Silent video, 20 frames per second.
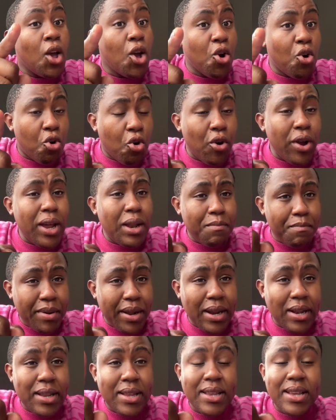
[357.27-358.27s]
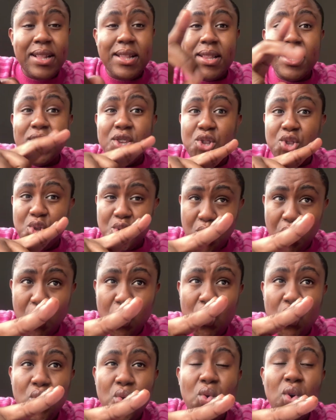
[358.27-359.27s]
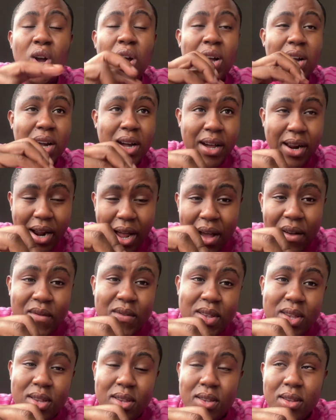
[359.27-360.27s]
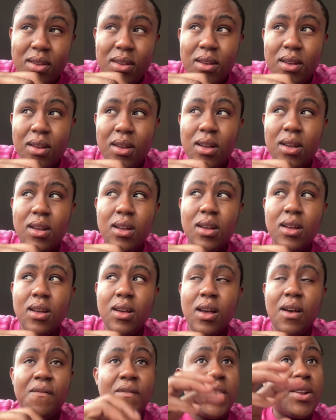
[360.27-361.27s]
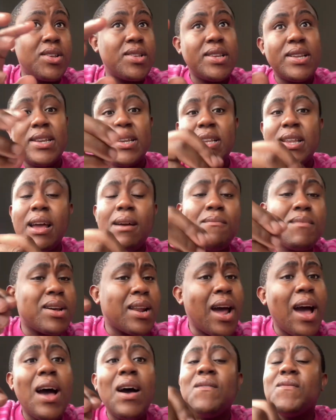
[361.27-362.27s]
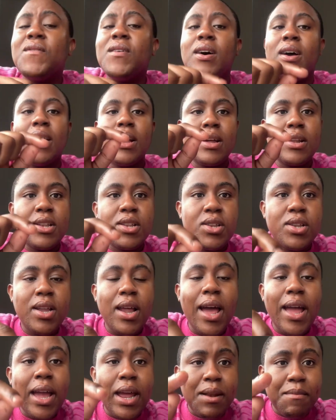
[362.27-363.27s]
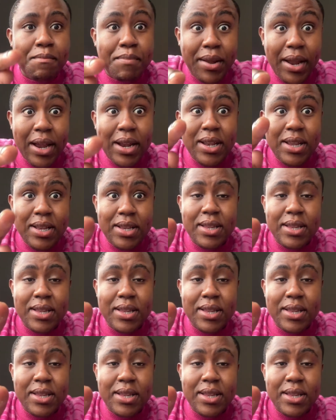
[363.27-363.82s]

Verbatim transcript: Go and practice at least two graphs, a velocity time graph, try and practice